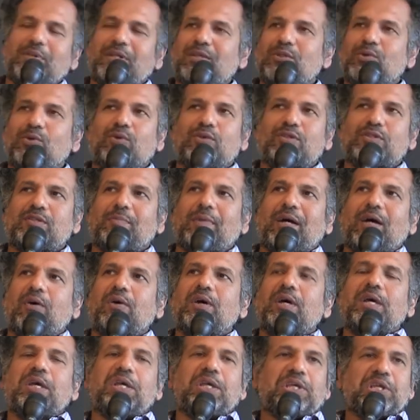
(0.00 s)
and he talks
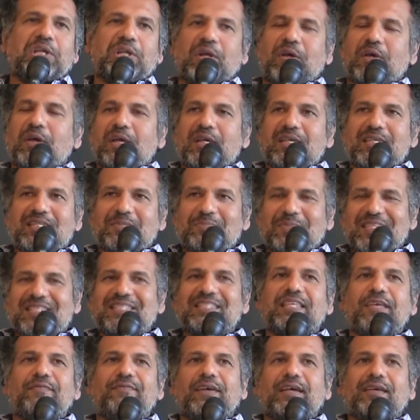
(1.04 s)
about you know
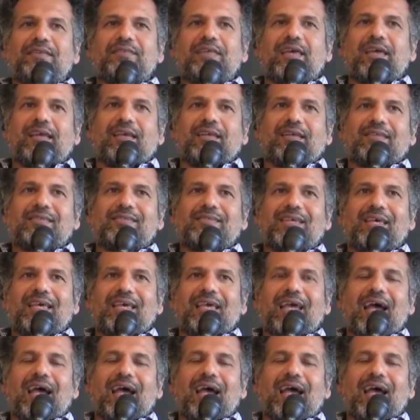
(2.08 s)
specific things,